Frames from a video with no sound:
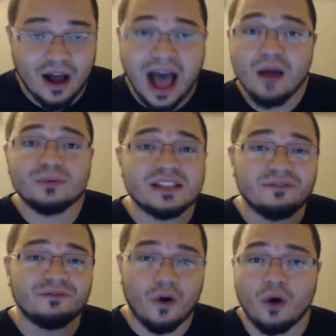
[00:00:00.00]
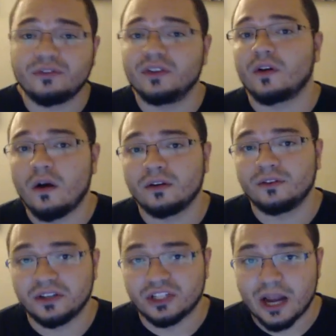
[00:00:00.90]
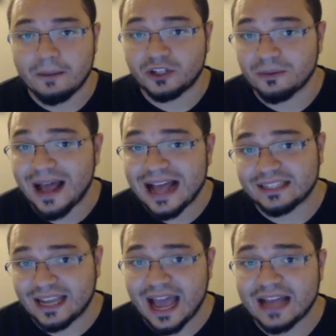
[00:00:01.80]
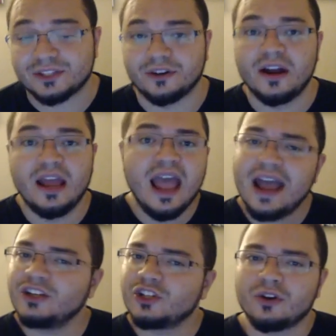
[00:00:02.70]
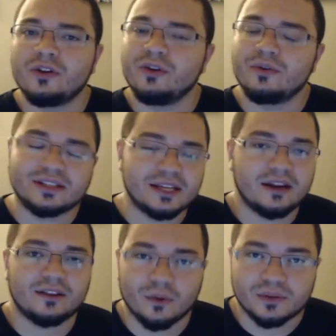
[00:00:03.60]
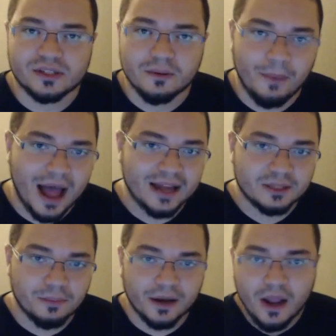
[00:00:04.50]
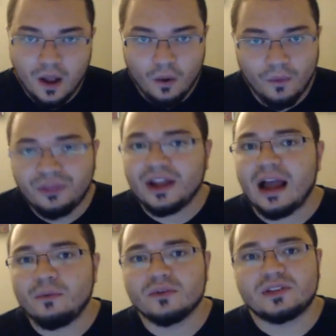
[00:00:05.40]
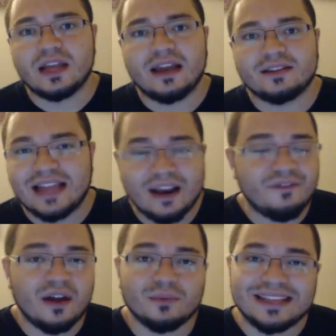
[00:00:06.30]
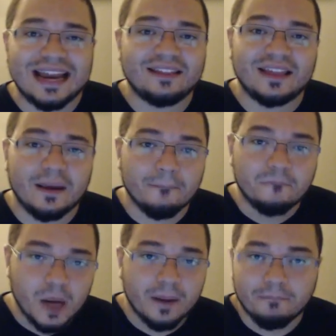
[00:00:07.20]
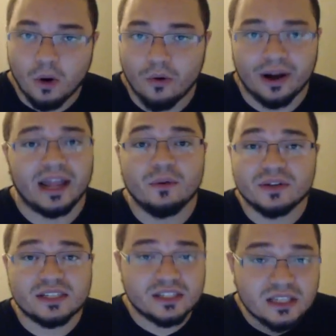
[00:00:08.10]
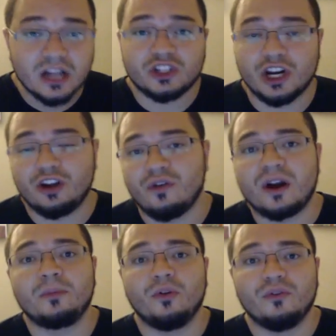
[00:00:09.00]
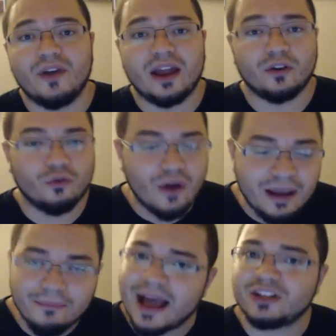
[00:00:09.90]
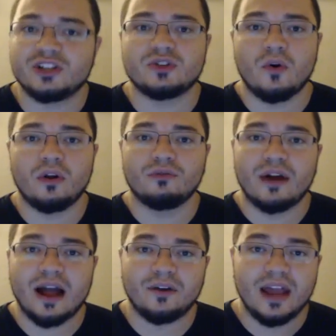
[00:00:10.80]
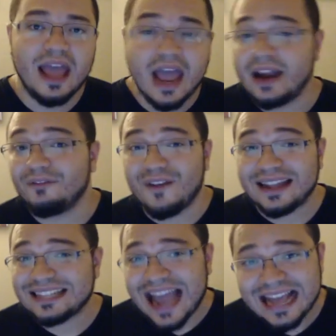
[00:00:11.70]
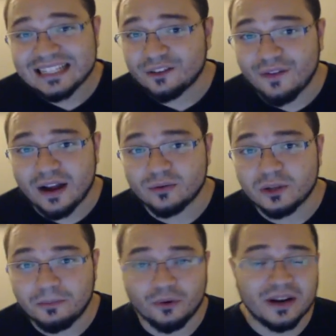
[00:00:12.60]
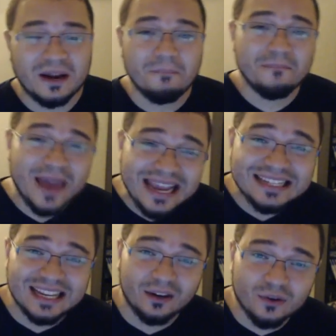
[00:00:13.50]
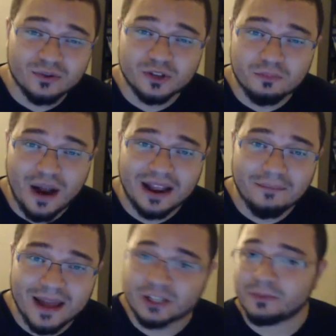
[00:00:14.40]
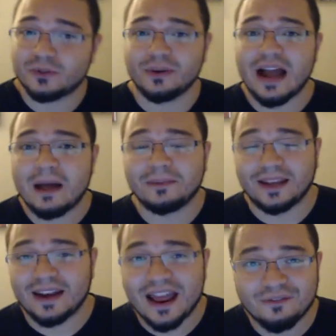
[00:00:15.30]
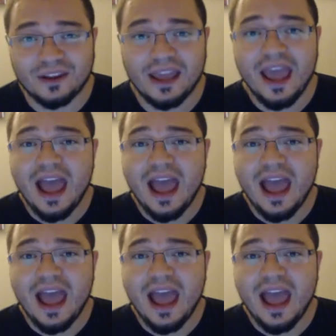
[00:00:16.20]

Now, I was involved in the Call of Duty Championship as a caster, and sure, you could say that there was some bias, but one thing I will say is that event was anything but boring. It was such an incredible event, great matches all around, and a fantastic final to boot, an amazing losers bracket matchup between Optic and Envy.